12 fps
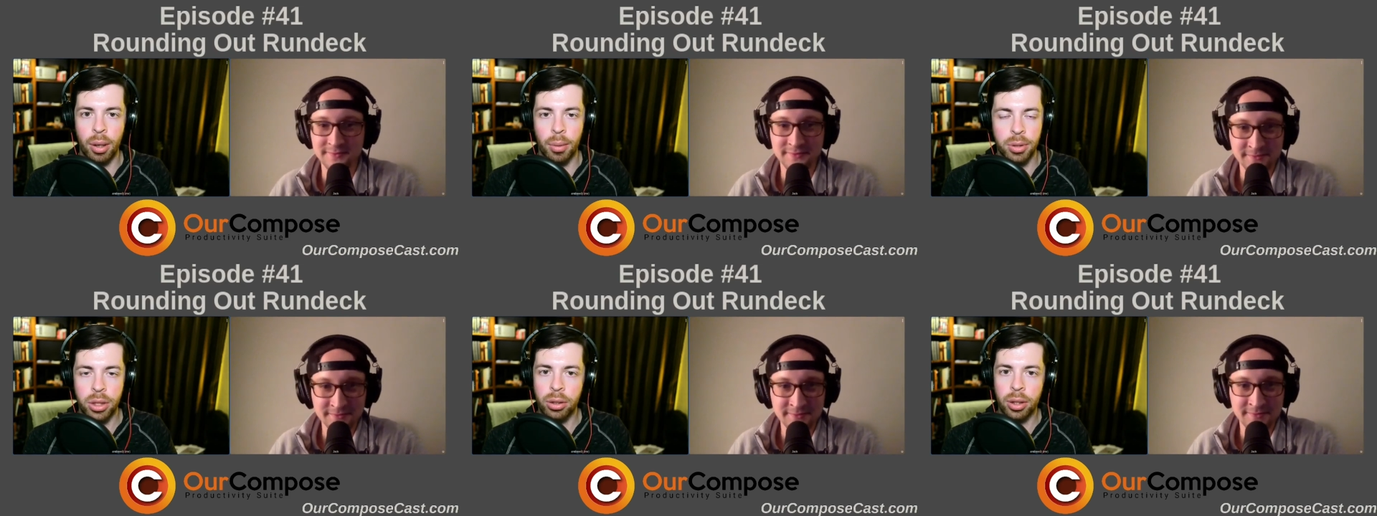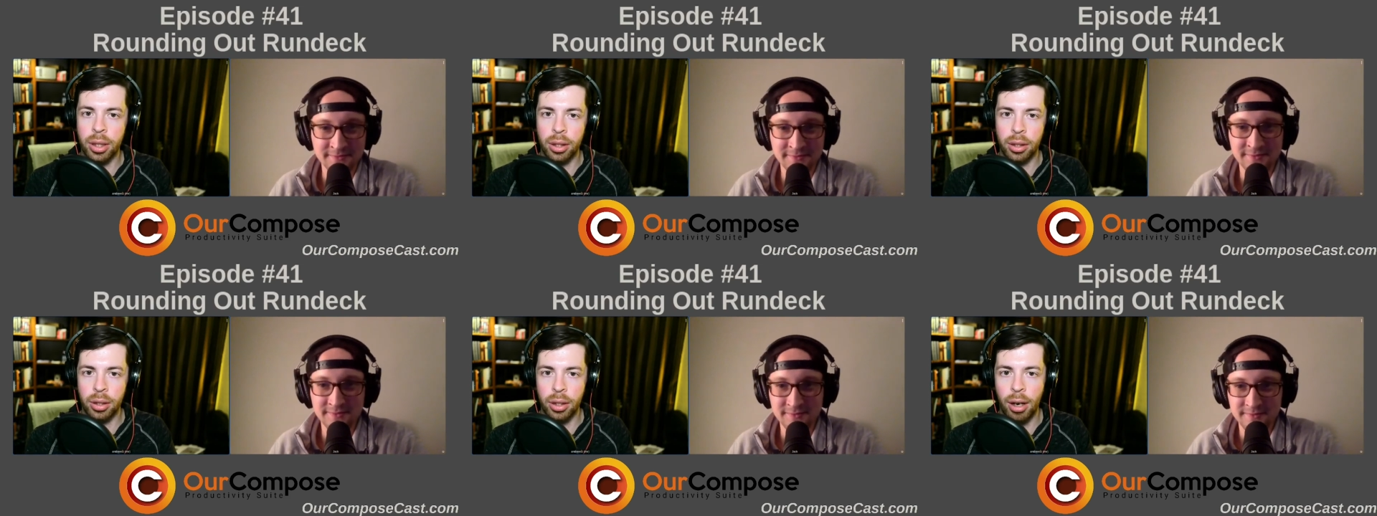Speaker 1: You look at, you
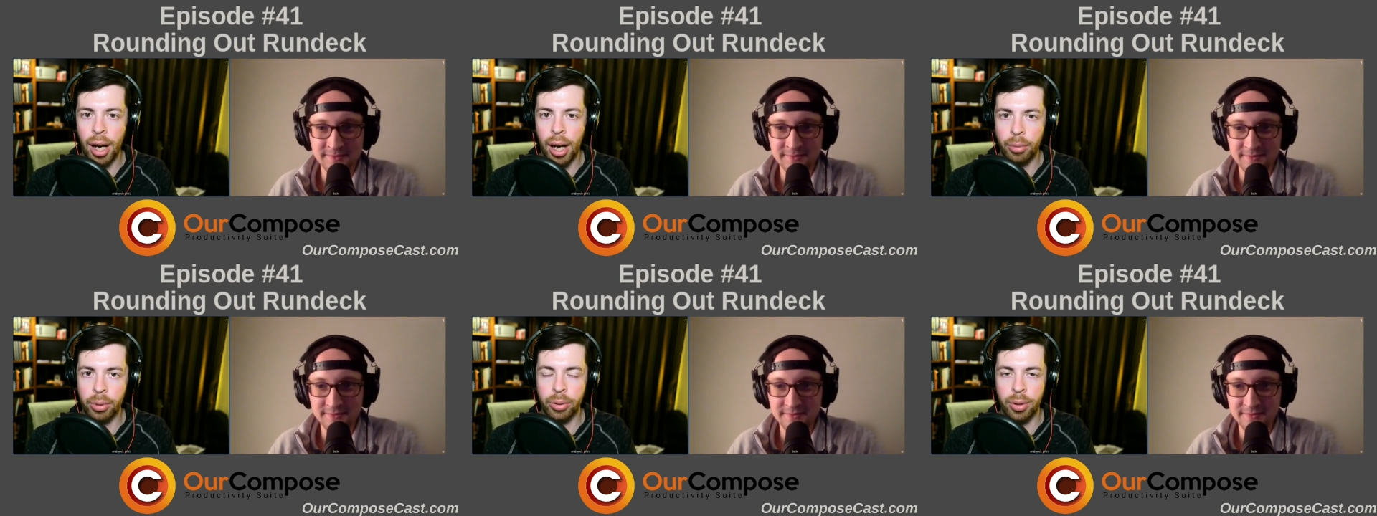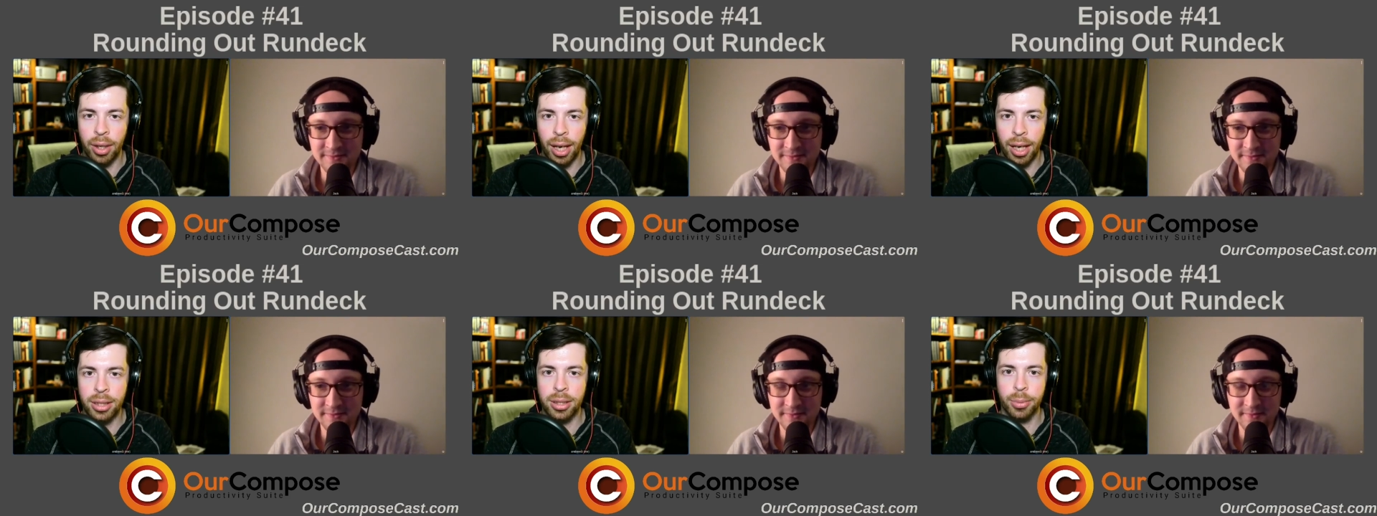know, how we run
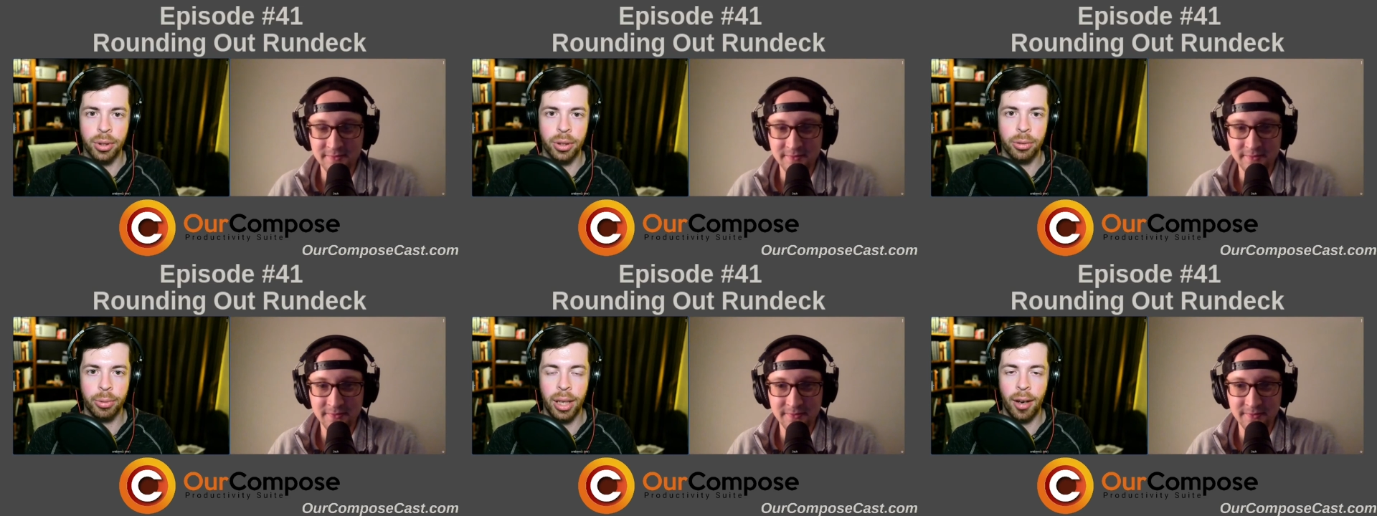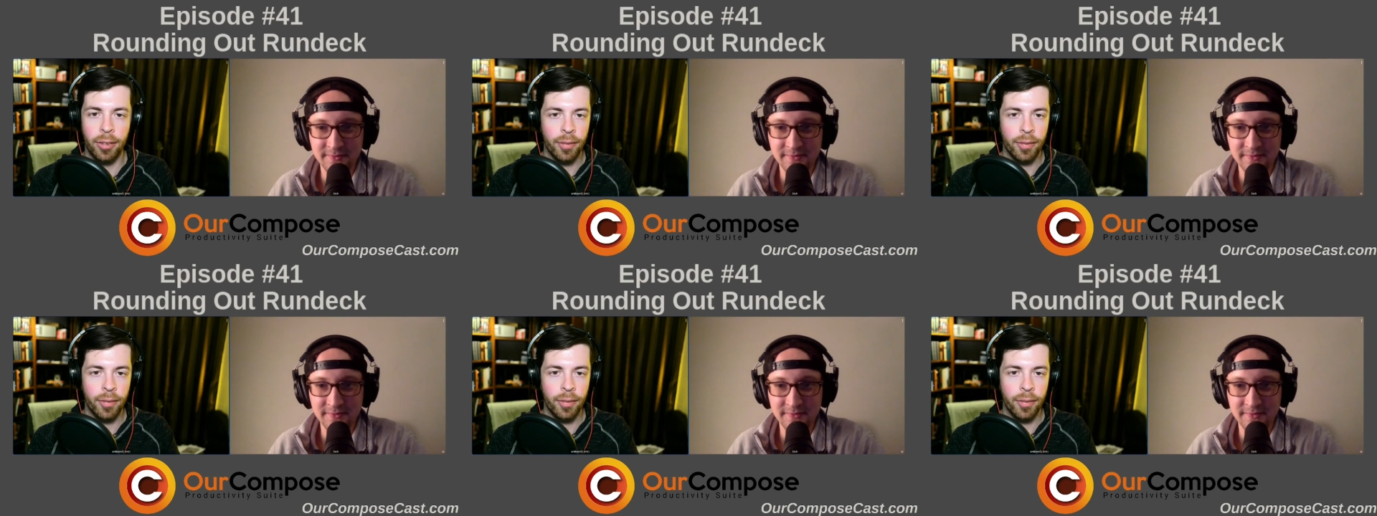Ansible. We have